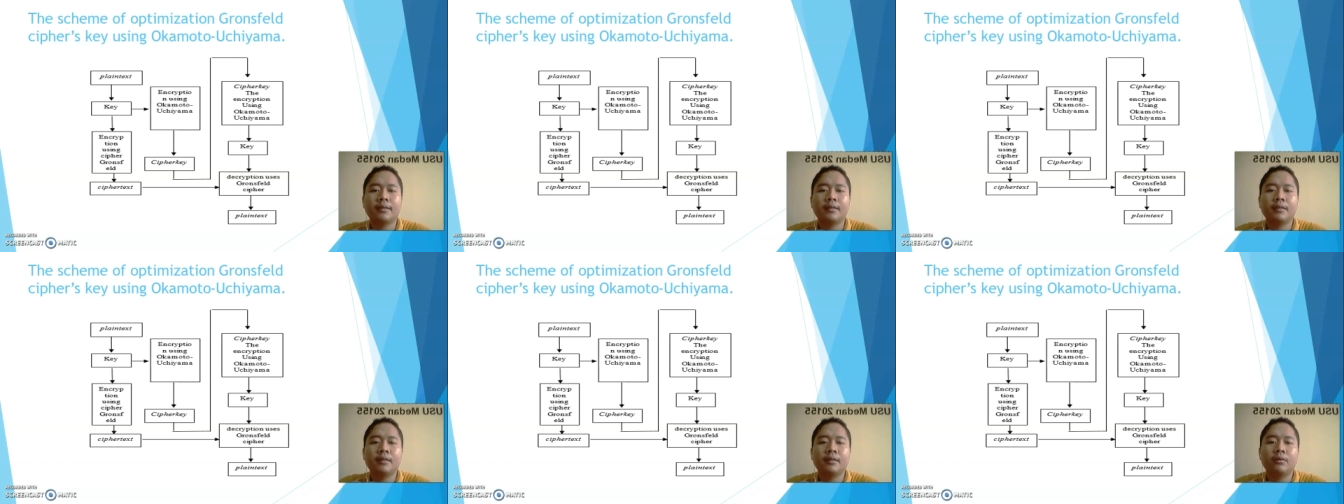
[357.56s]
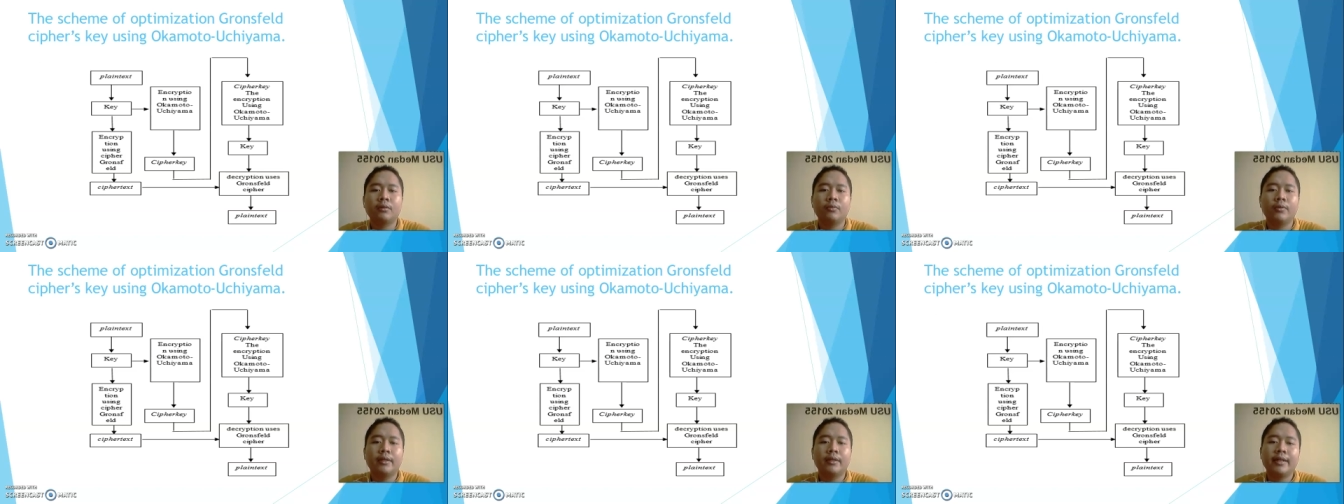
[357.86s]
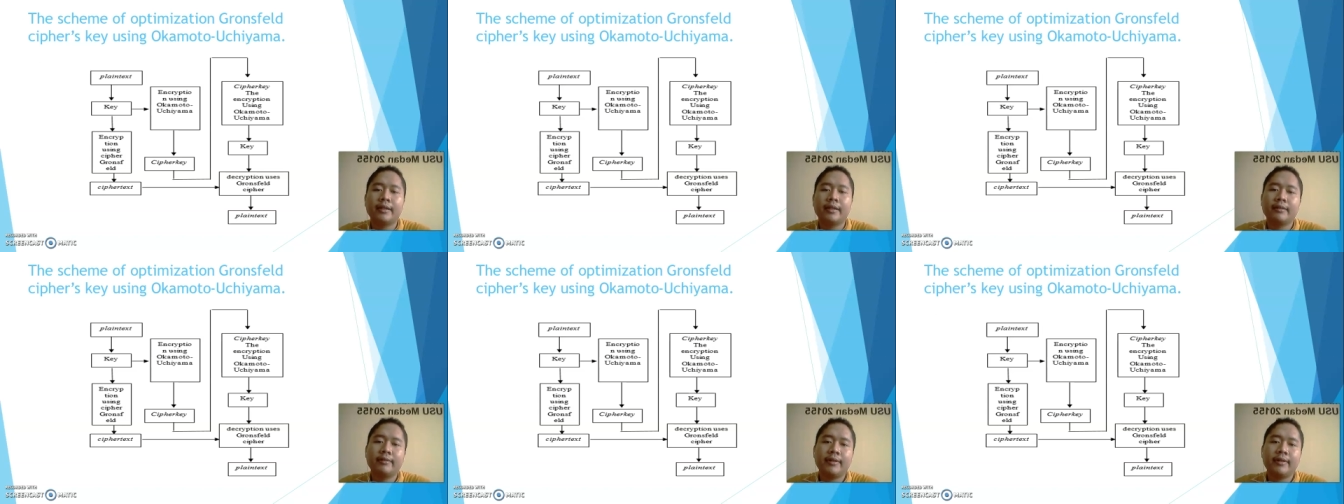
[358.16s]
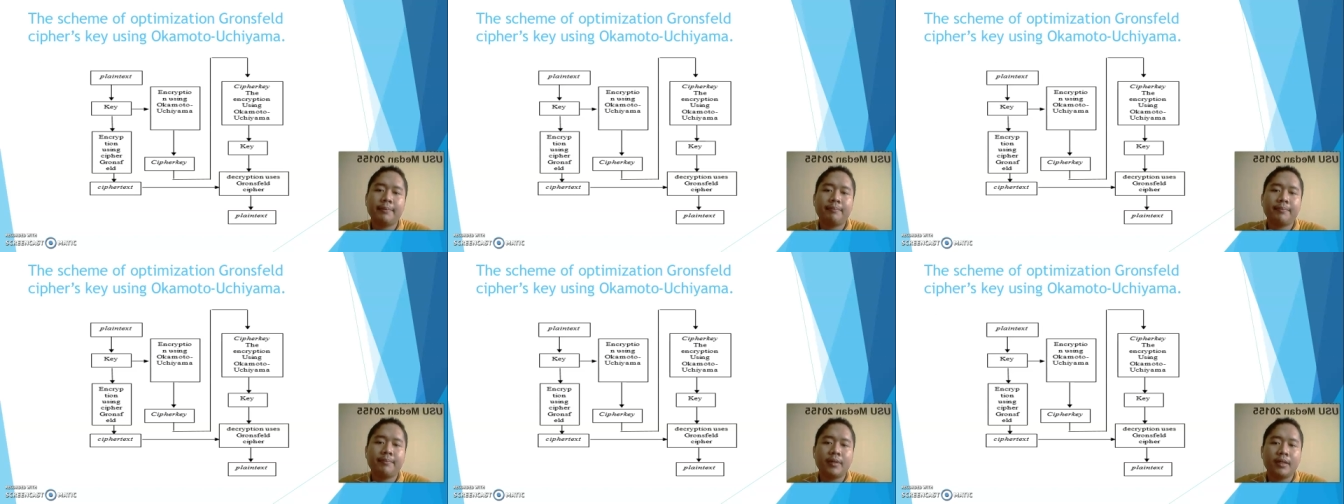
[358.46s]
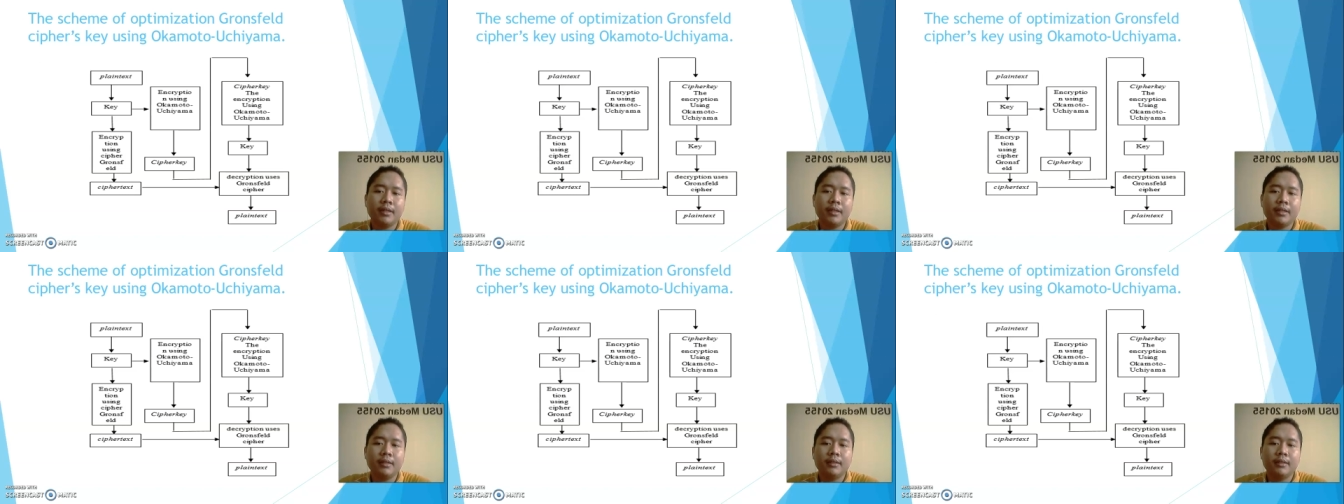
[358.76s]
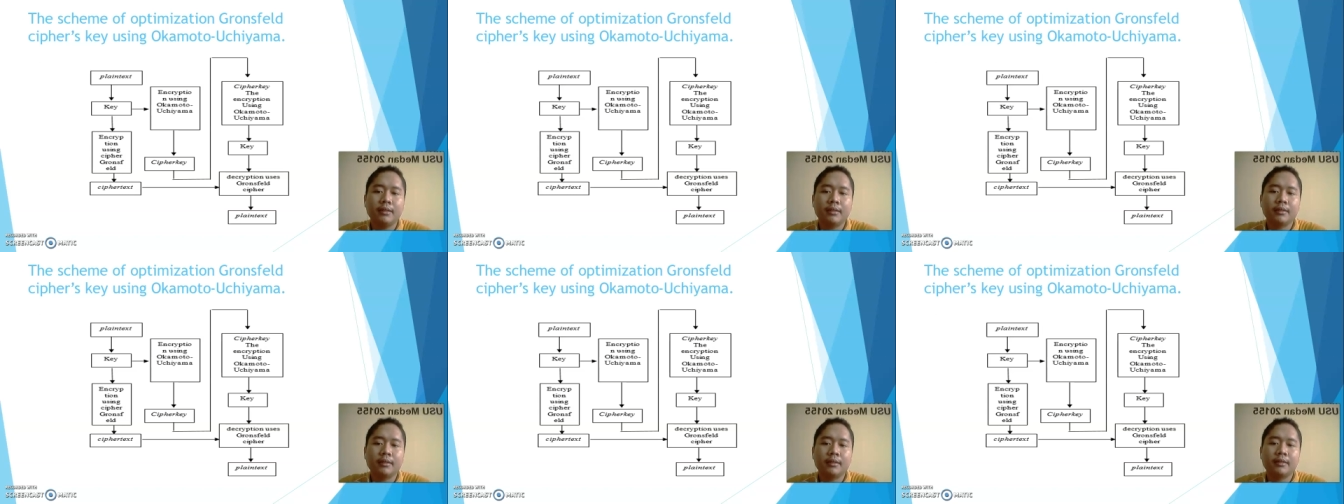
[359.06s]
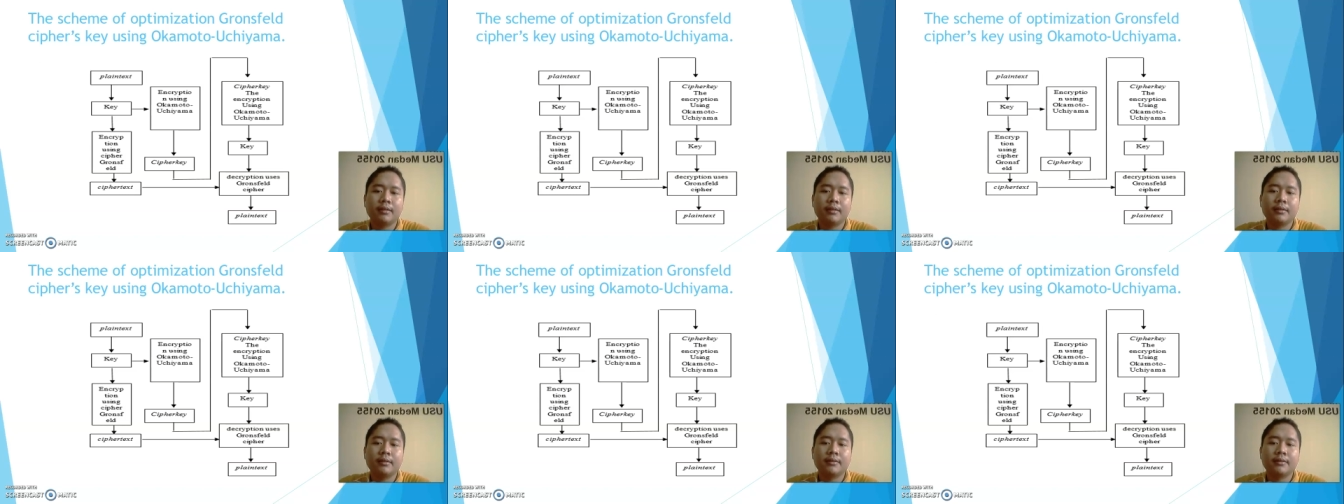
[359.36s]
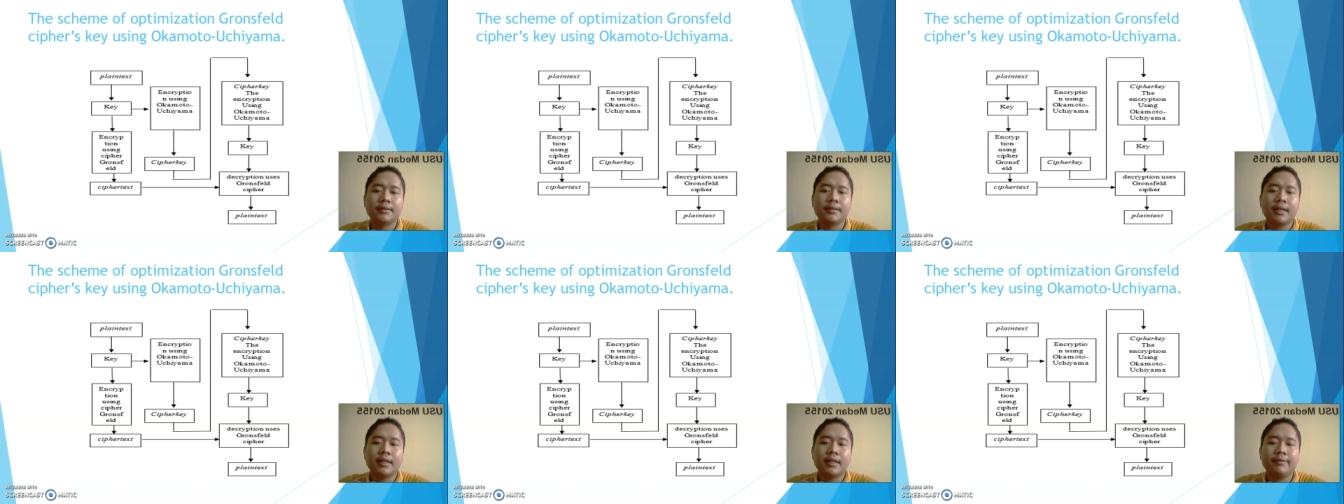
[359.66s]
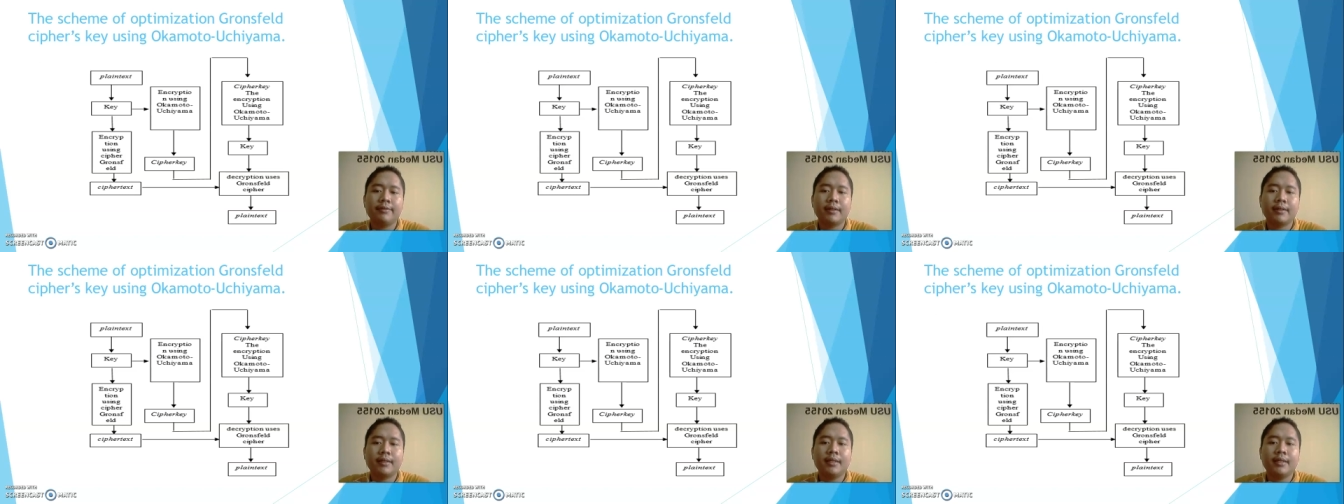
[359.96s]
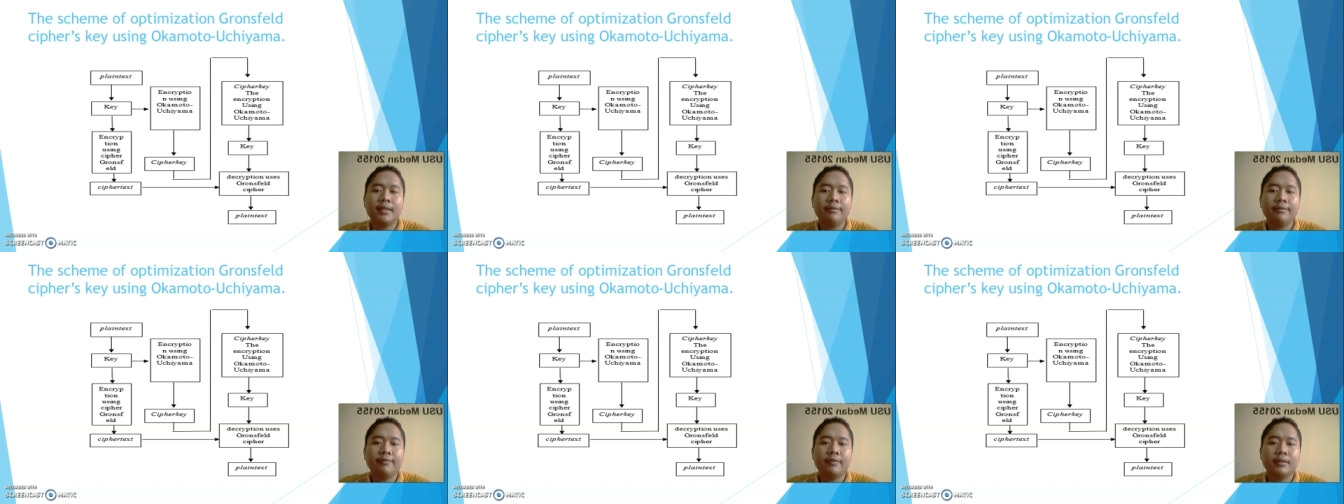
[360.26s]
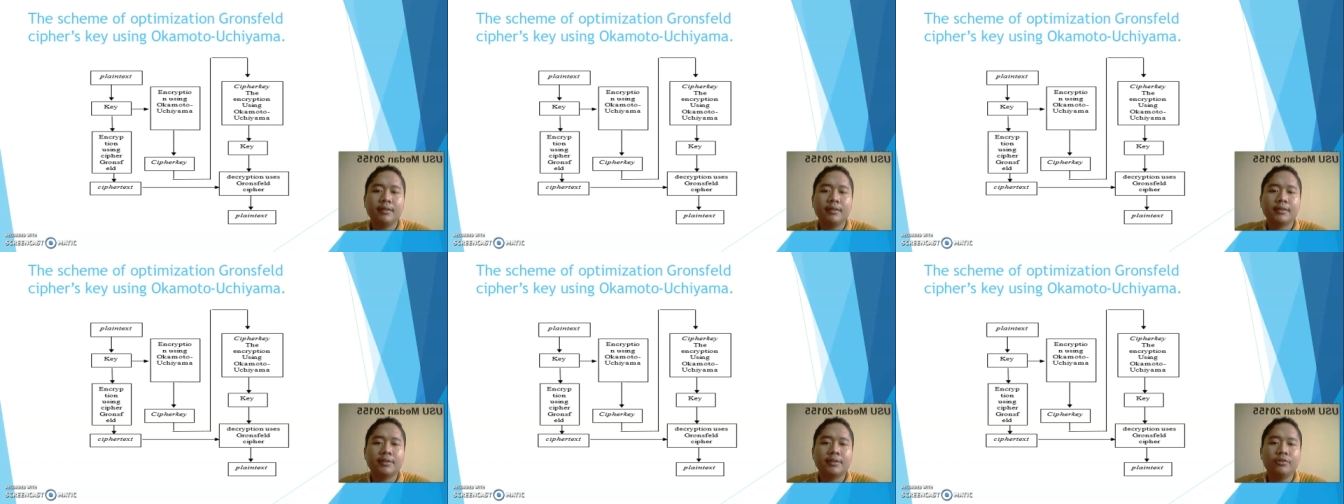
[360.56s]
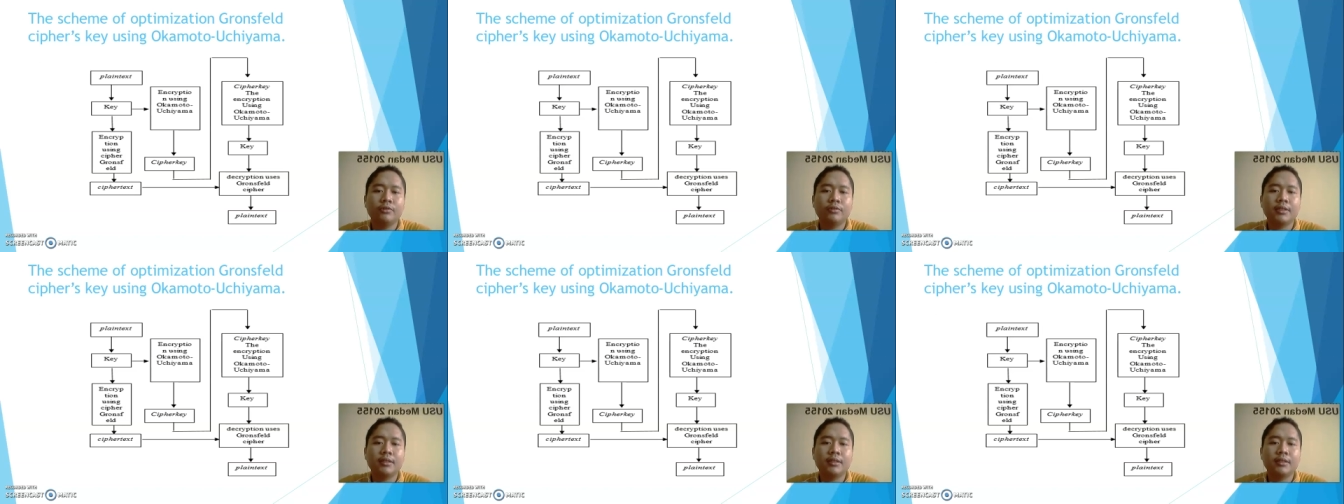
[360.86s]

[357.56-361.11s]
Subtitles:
decrypt the cipher key first using